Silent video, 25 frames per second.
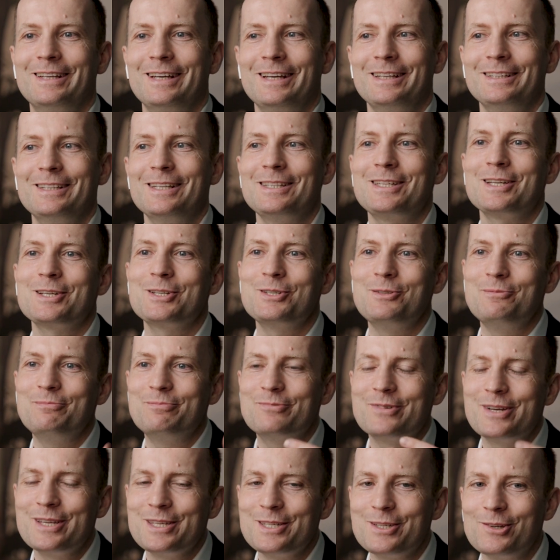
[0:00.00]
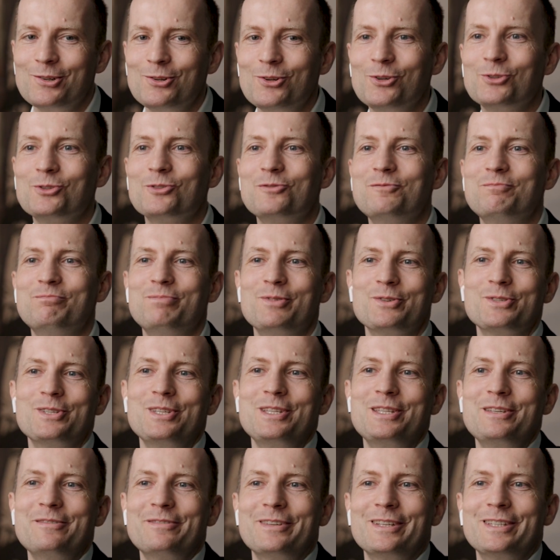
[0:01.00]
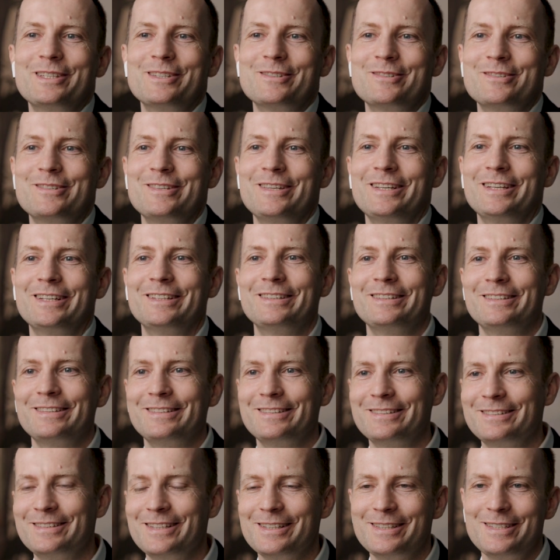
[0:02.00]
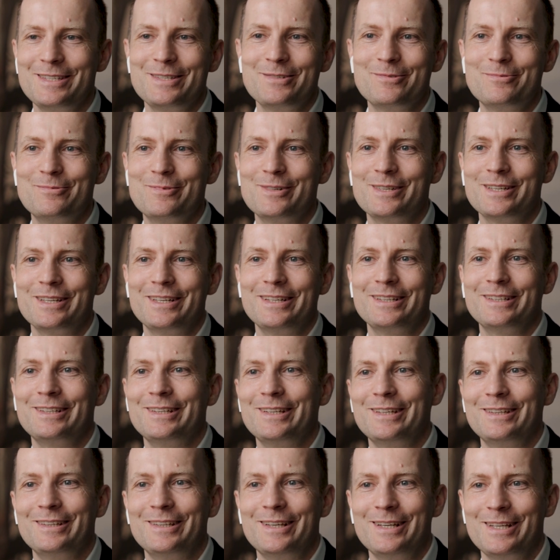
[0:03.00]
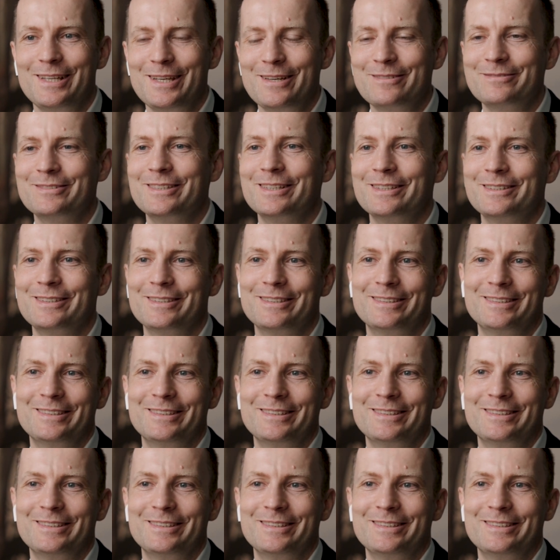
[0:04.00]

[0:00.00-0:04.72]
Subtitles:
And that actually brings a lot of positive energy, and that is why I love that.